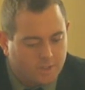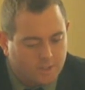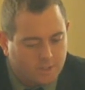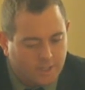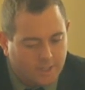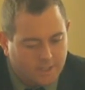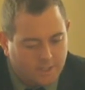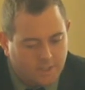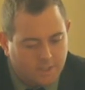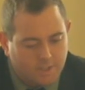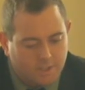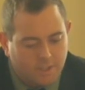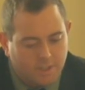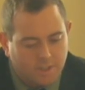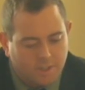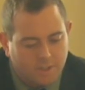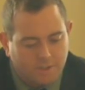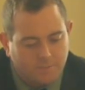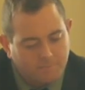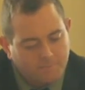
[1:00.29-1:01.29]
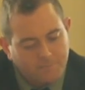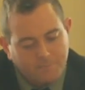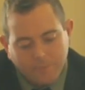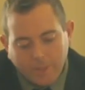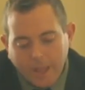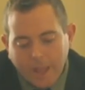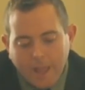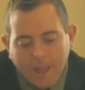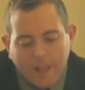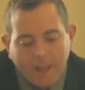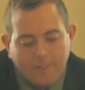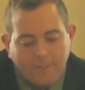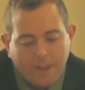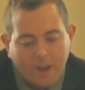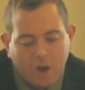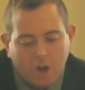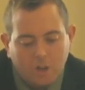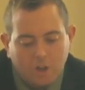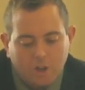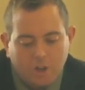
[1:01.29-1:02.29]
because it's next to Salesian.
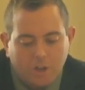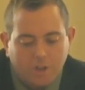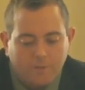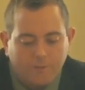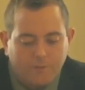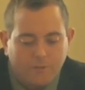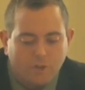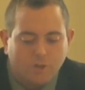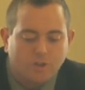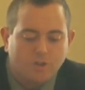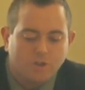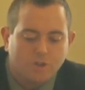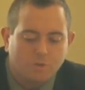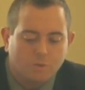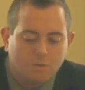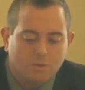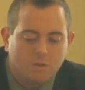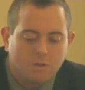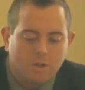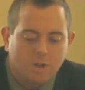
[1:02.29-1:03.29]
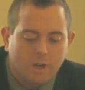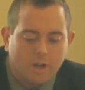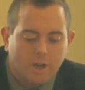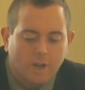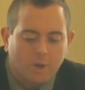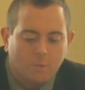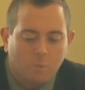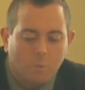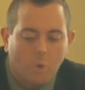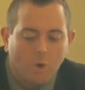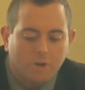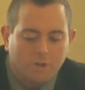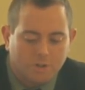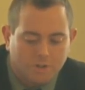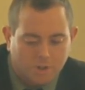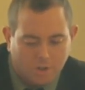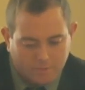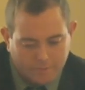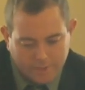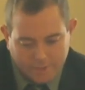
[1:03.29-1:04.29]
They are looking for sewer and water
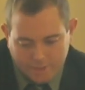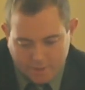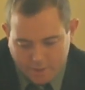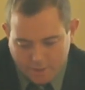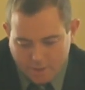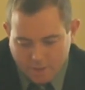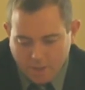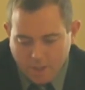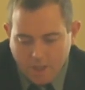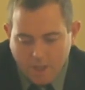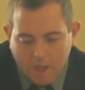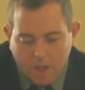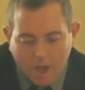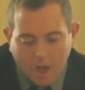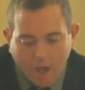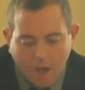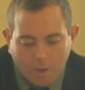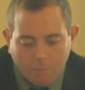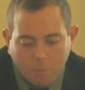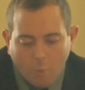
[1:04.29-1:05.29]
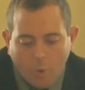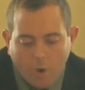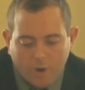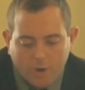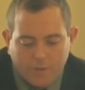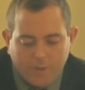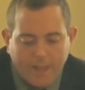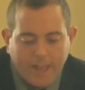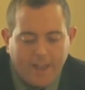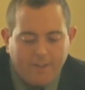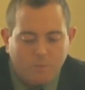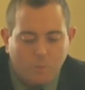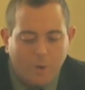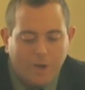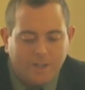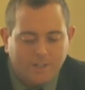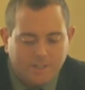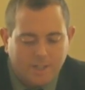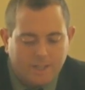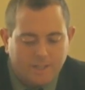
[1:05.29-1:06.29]
service. Water, they have
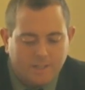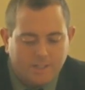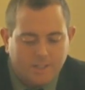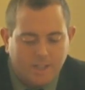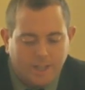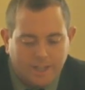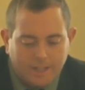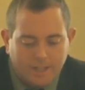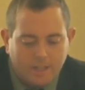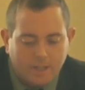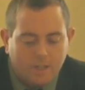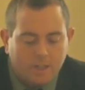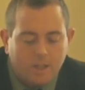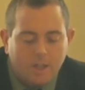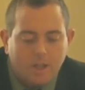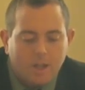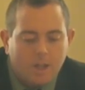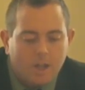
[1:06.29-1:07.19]
wells on site.